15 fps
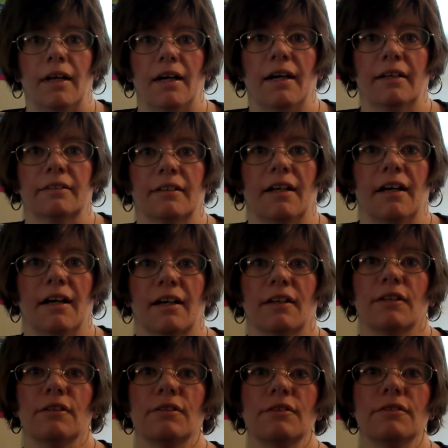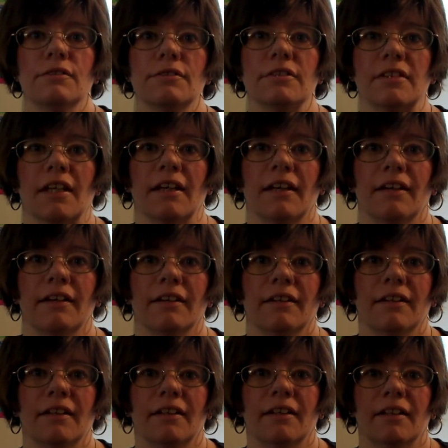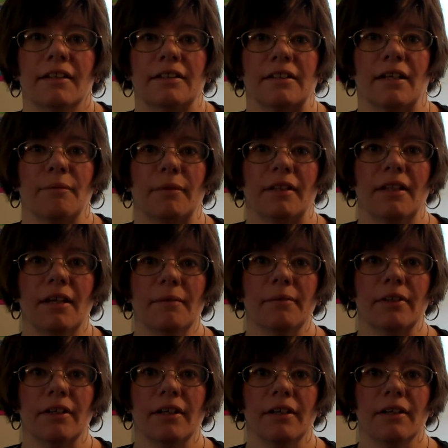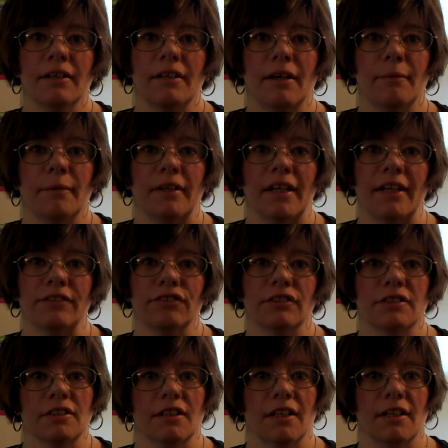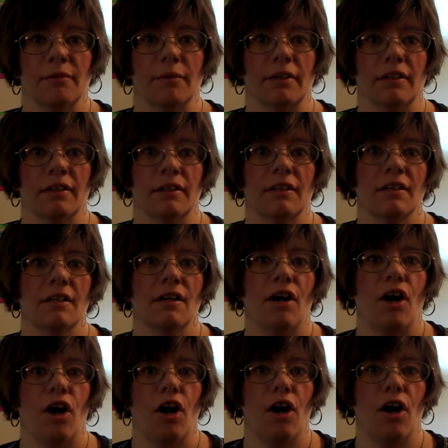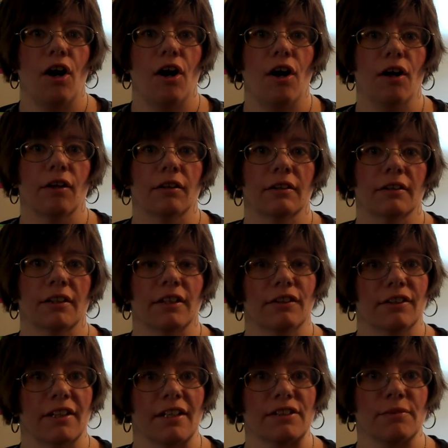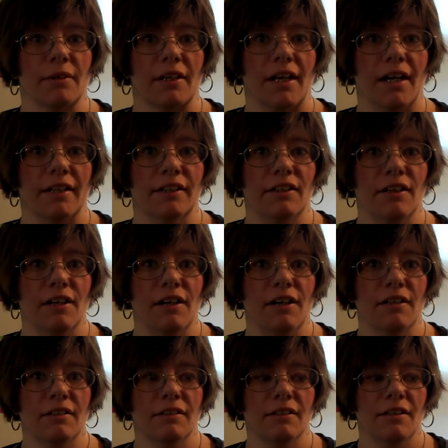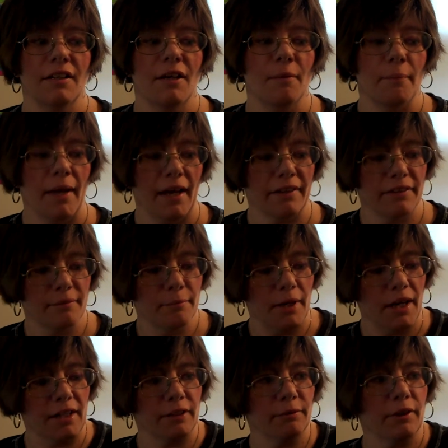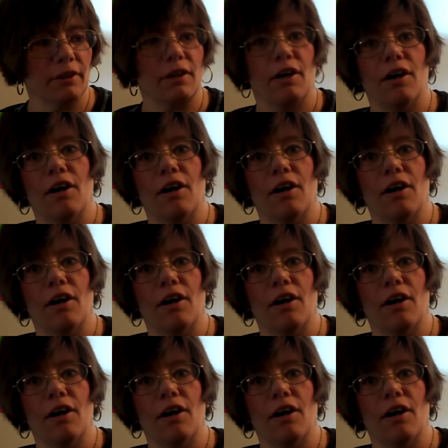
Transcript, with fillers: Knock, knock. Who's there? It's Eminem Girl coming at you today with a haul. Can you guess what kind of haul? Bath and Body Work